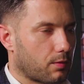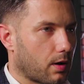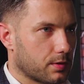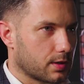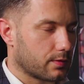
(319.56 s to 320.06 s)

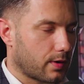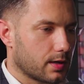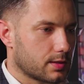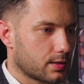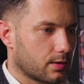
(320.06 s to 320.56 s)
around the
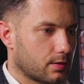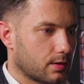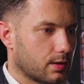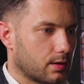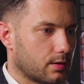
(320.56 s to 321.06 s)
device
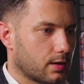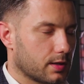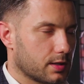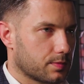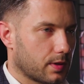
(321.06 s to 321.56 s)
or
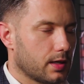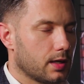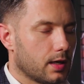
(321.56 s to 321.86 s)
display,